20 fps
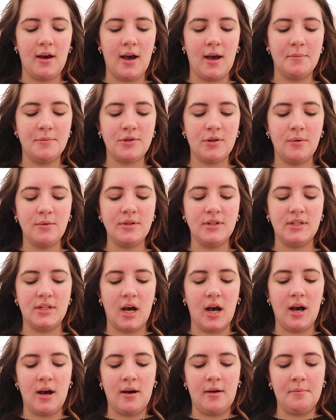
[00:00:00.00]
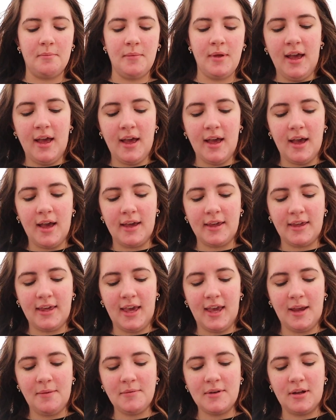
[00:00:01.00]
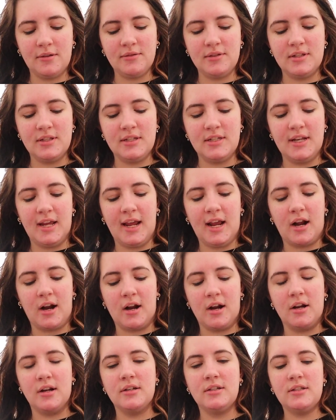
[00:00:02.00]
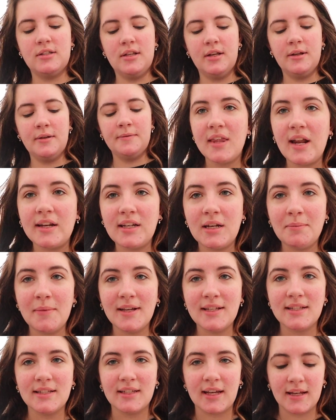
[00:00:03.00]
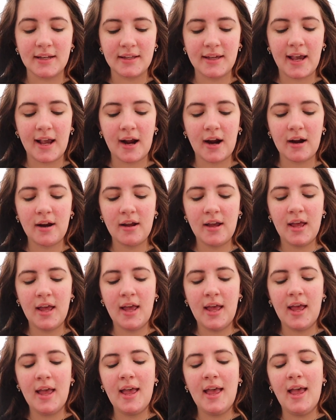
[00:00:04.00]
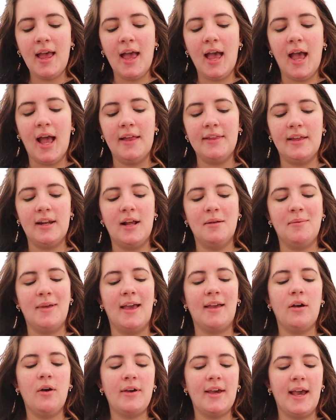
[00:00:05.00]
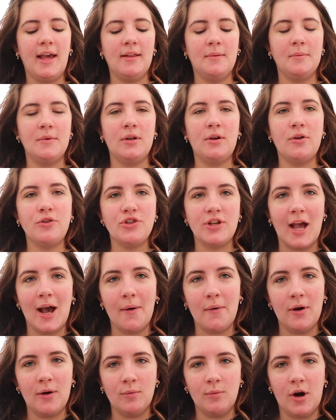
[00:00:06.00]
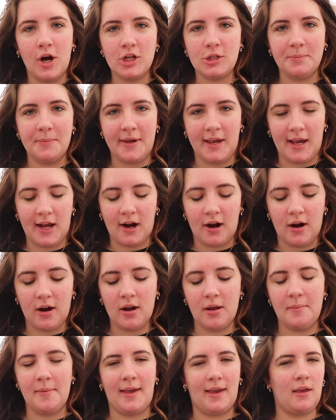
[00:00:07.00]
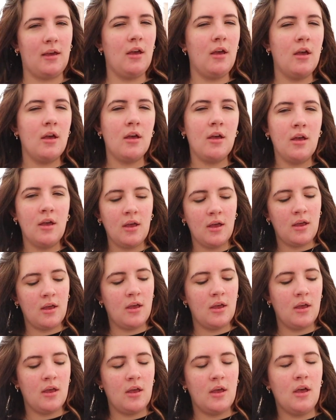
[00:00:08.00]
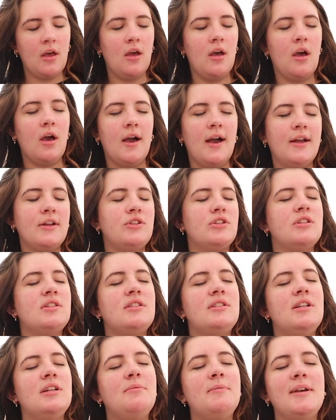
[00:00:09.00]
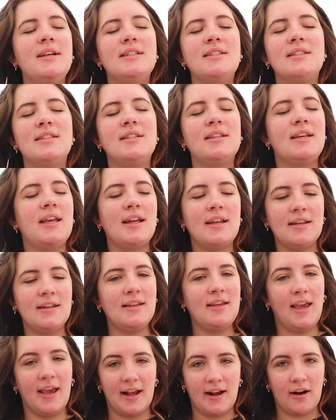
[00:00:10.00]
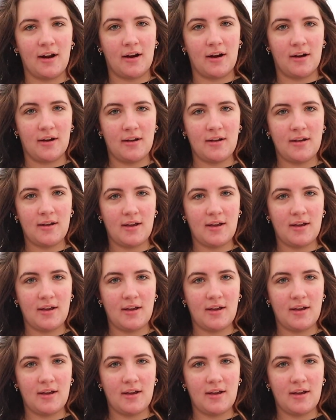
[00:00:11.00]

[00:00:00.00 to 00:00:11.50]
I'm so dumb. I came downstairs. I did my skincare and then I'm like, okay, I'm gonna go shower and wash my hair. I'm like, I just did my skincare.